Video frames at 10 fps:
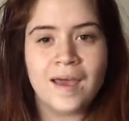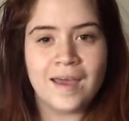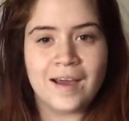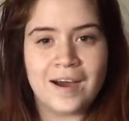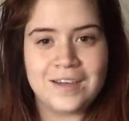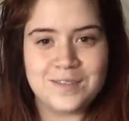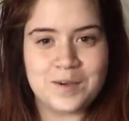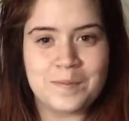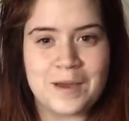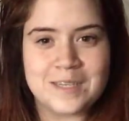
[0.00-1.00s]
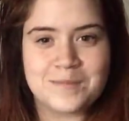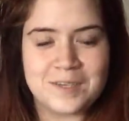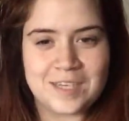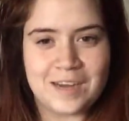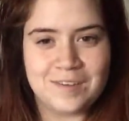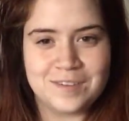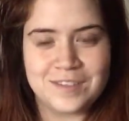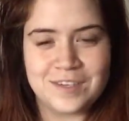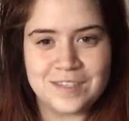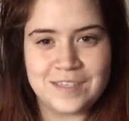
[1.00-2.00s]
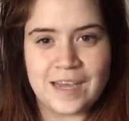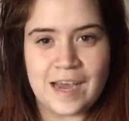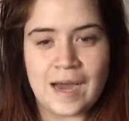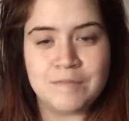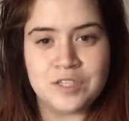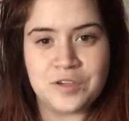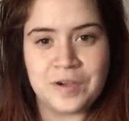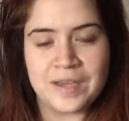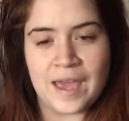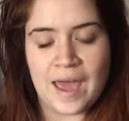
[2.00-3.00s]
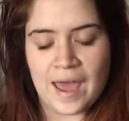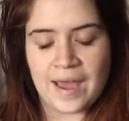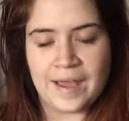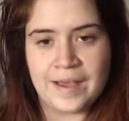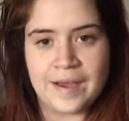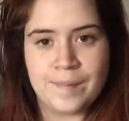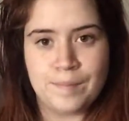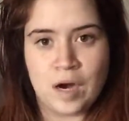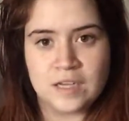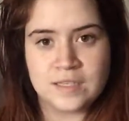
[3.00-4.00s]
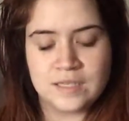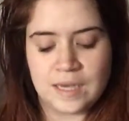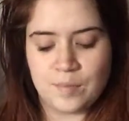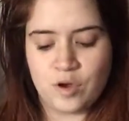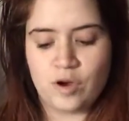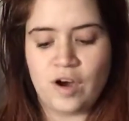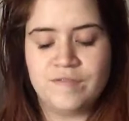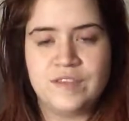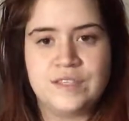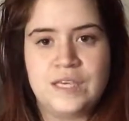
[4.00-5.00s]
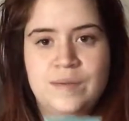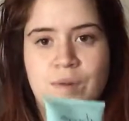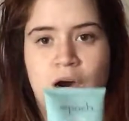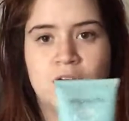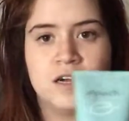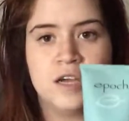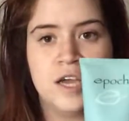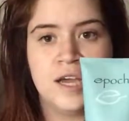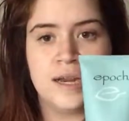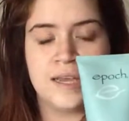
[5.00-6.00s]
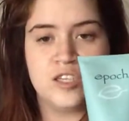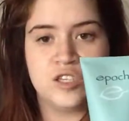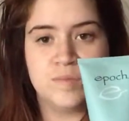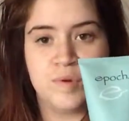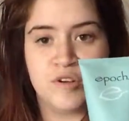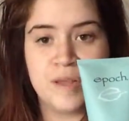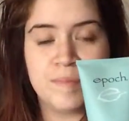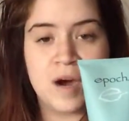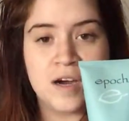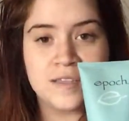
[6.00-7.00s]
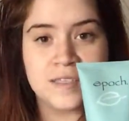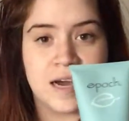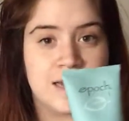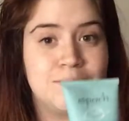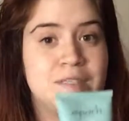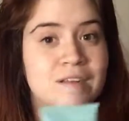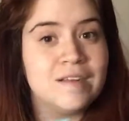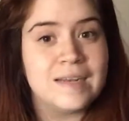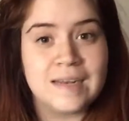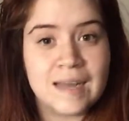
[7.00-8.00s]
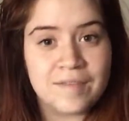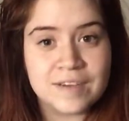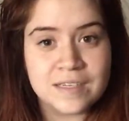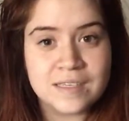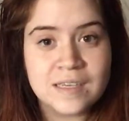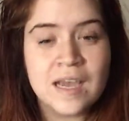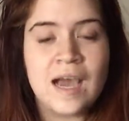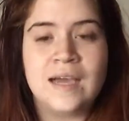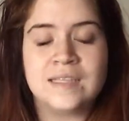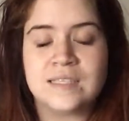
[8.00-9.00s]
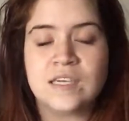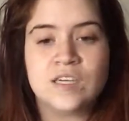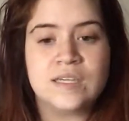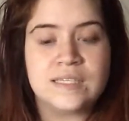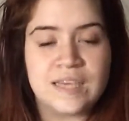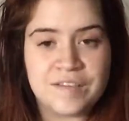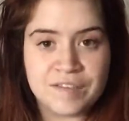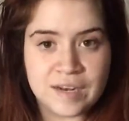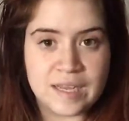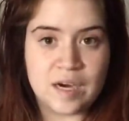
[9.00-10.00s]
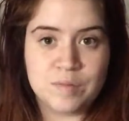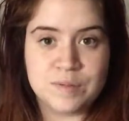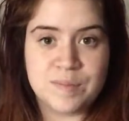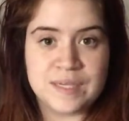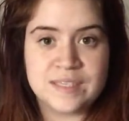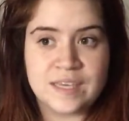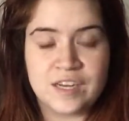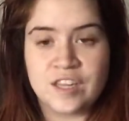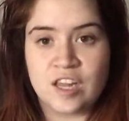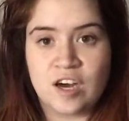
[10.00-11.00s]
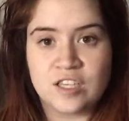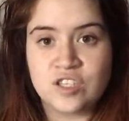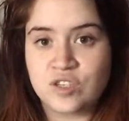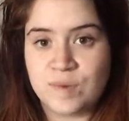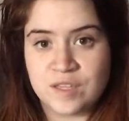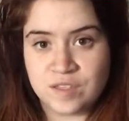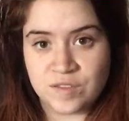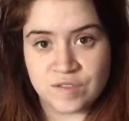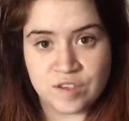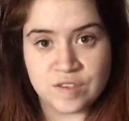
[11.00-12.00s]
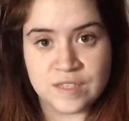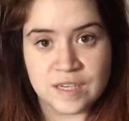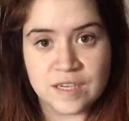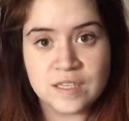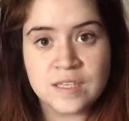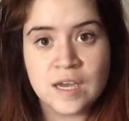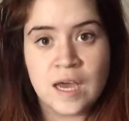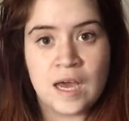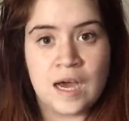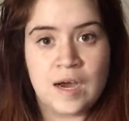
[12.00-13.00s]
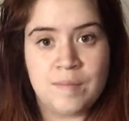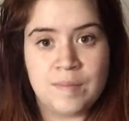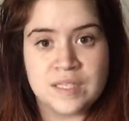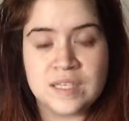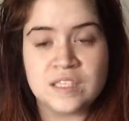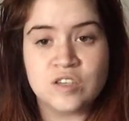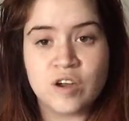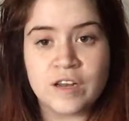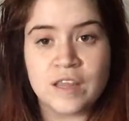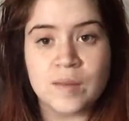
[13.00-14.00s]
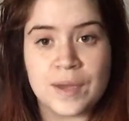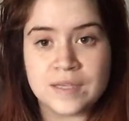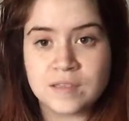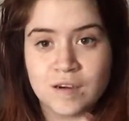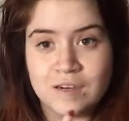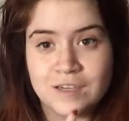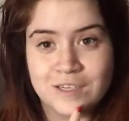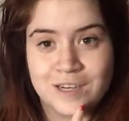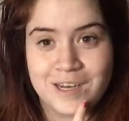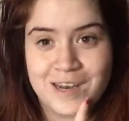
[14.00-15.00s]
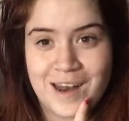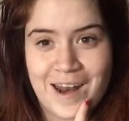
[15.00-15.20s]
Hey guys, welcome back to my channel. So today I'm doing a mask demo of this Epoch Glacial Marine Mask. I absolutely love it. It's definitely helped my skin in the last 2 months of using it. My skin's not in the best condition